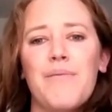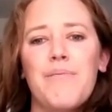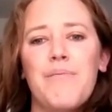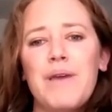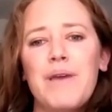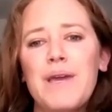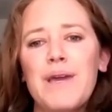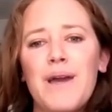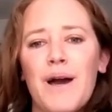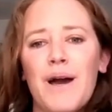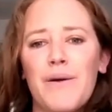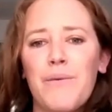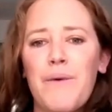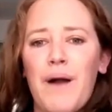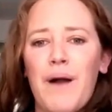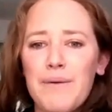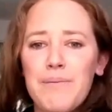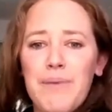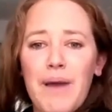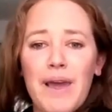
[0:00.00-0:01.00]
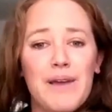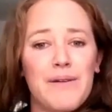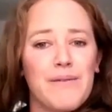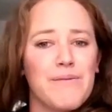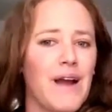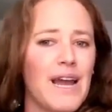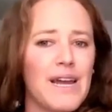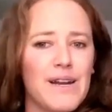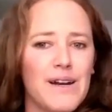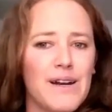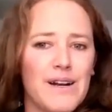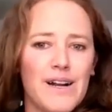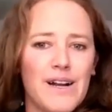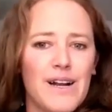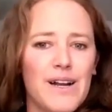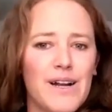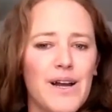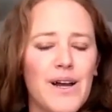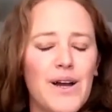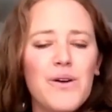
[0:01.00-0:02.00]
be a well-paid
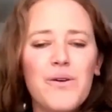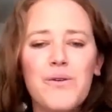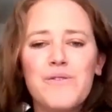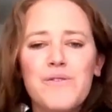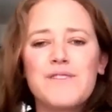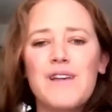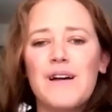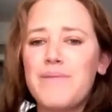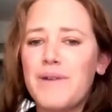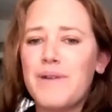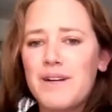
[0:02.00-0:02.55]
writer, set uh-huh.